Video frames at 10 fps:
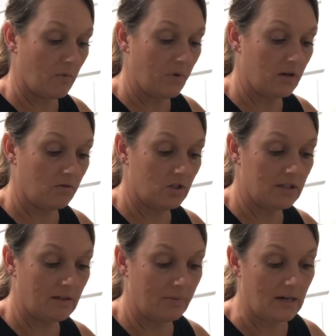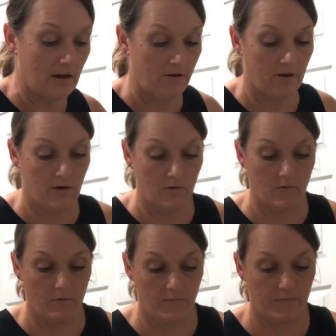We don't just dump it out though.
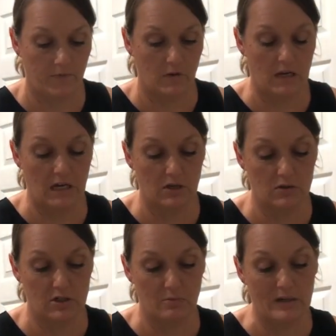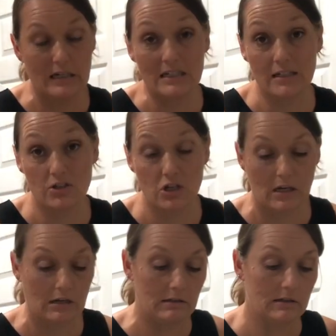It goes to pigs and
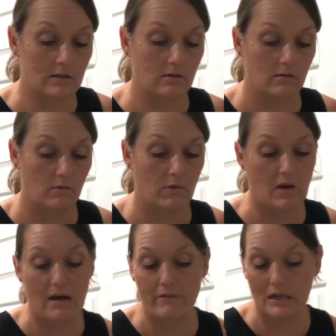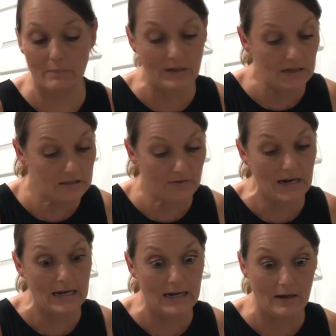chickens. We don't have any pigs
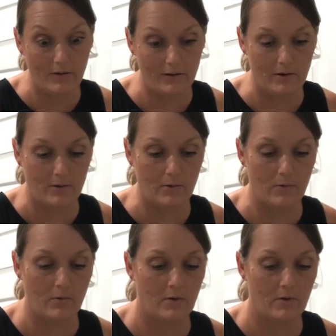right now though.